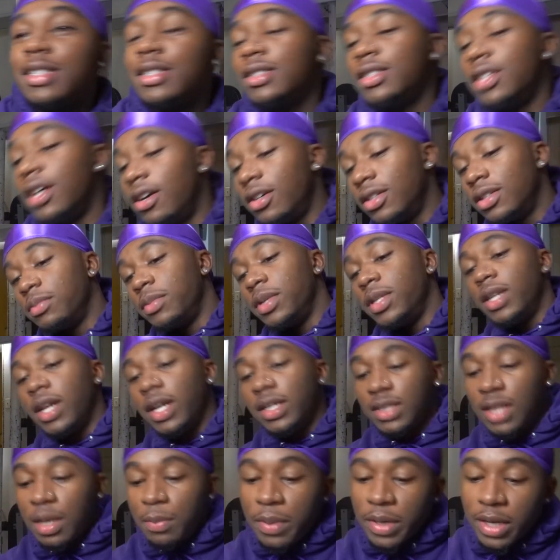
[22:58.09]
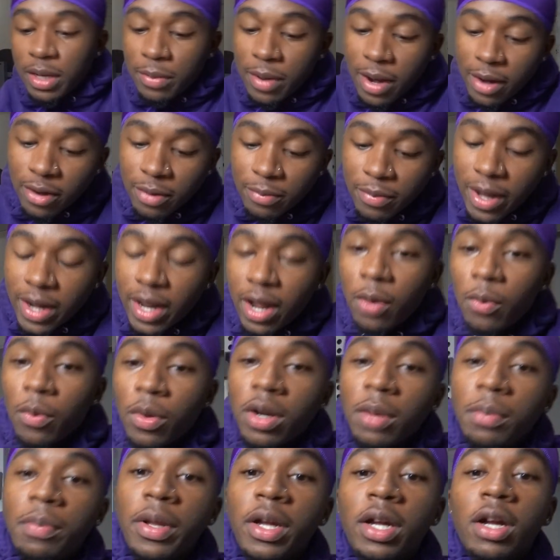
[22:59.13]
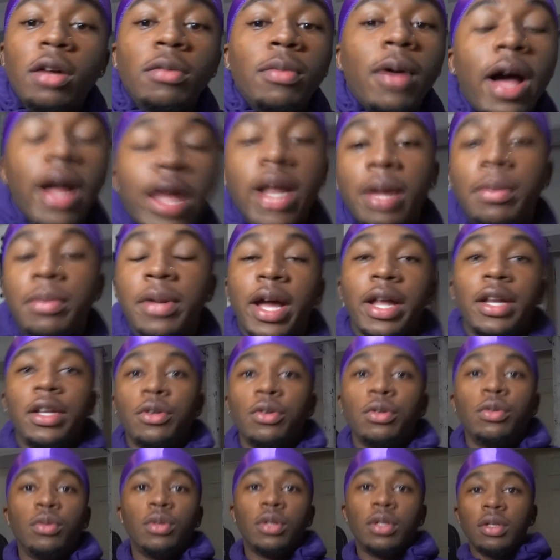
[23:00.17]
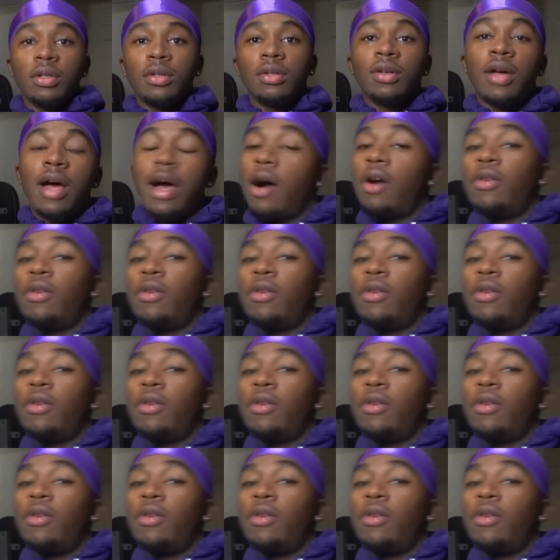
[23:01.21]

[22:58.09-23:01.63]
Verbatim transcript: Talk to me nice. I pick up everybody I want to pick up. I am that dude. I